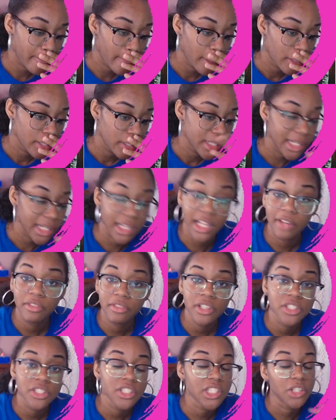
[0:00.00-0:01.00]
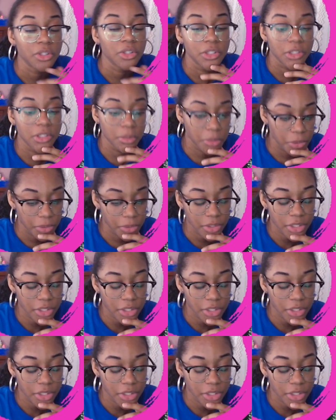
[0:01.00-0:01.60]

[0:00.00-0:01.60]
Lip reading: Yeah, Lyra is just a good support.